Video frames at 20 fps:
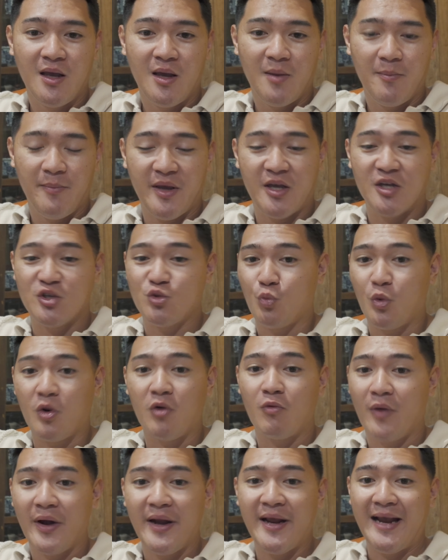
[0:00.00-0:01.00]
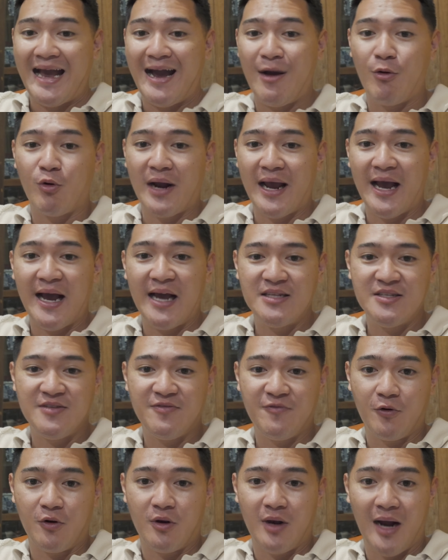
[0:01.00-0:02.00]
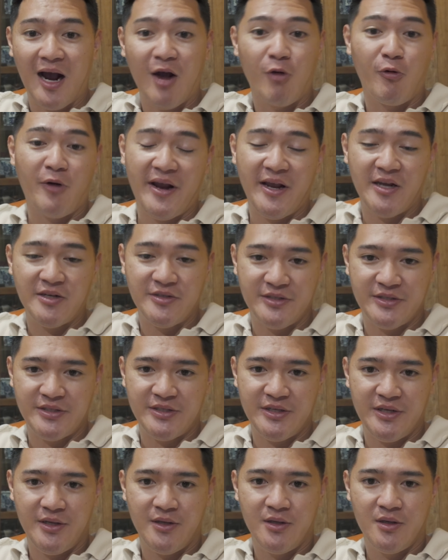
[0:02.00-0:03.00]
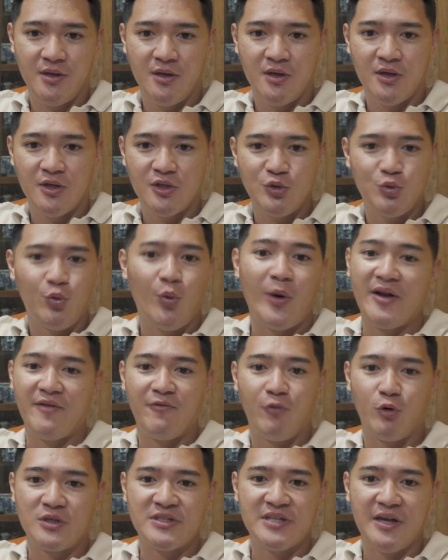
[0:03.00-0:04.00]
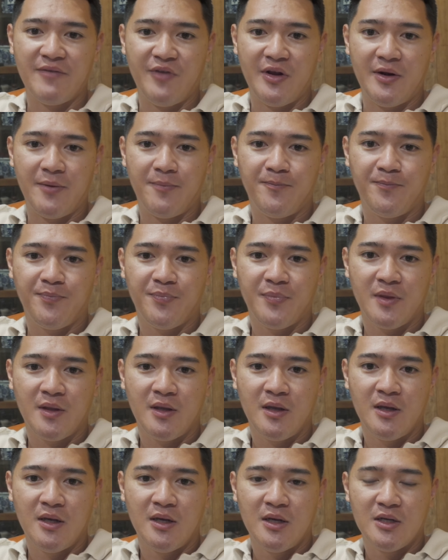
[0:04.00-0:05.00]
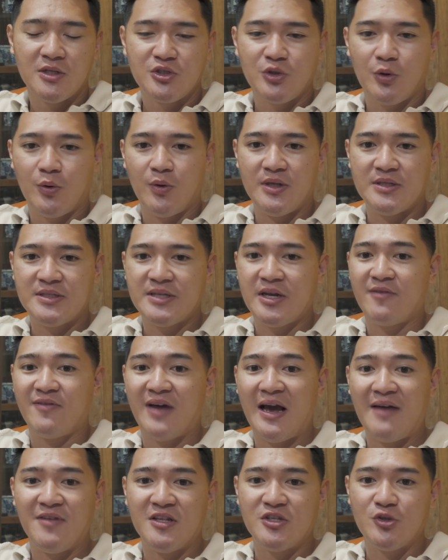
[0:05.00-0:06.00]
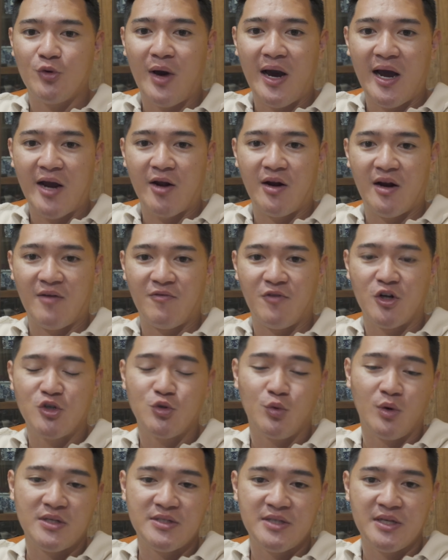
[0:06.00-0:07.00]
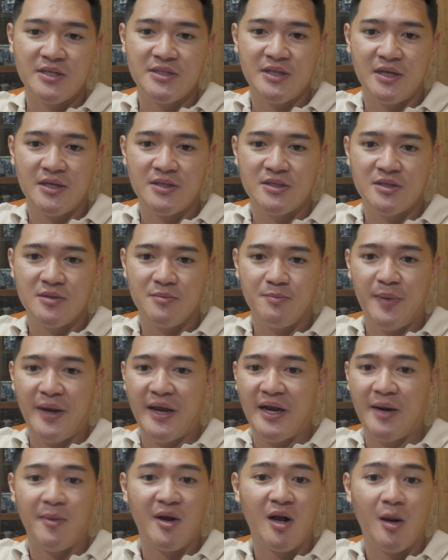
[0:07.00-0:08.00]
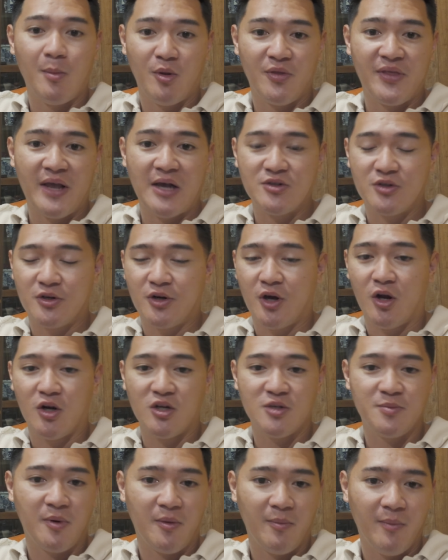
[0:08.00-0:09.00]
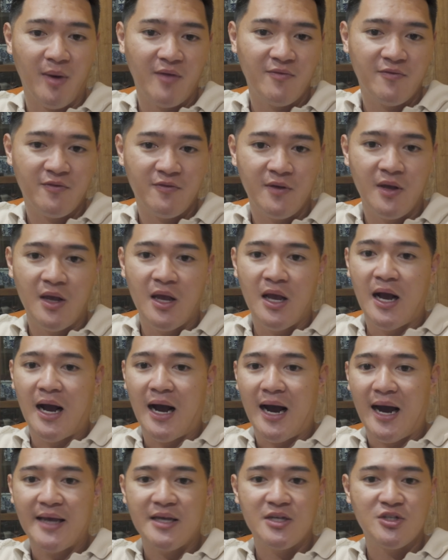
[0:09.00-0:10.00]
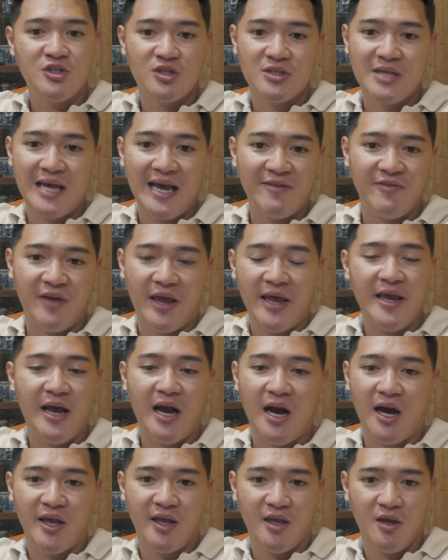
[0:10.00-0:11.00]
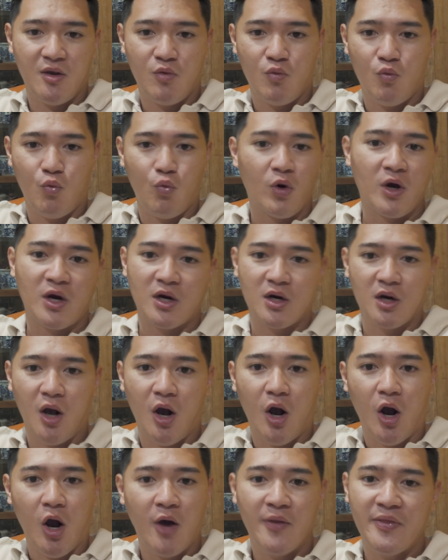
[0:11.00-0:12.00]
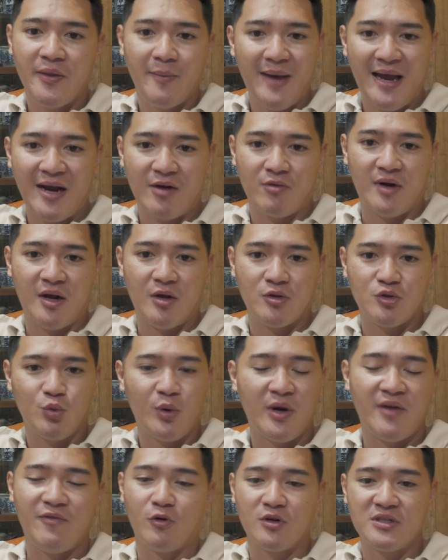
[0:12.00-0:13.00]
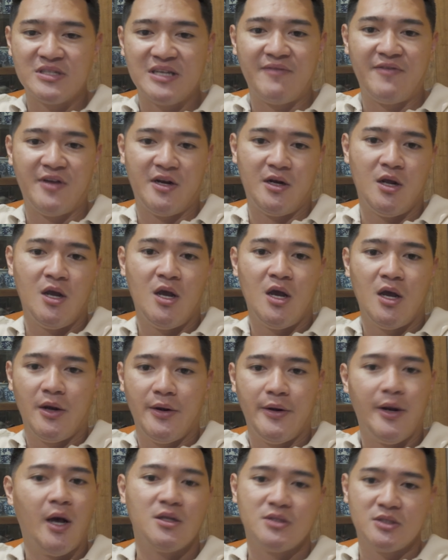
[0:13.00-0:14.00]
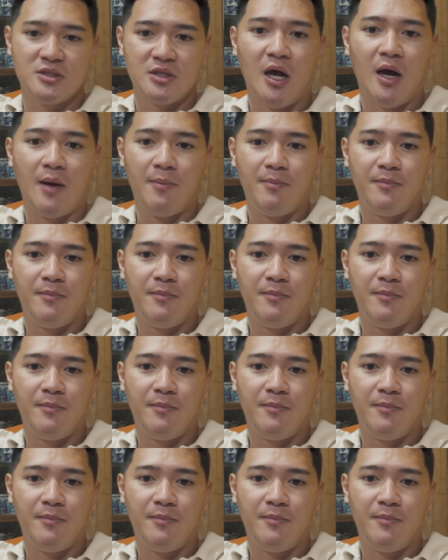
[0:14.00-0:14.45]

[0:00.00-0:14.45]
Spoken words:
Because we're running our ads for our agency 24/7. So instead of having to hire a virtual assistant, pay them a couple $1,000s per month, I can just have AI work on the background 24/7, nonstop.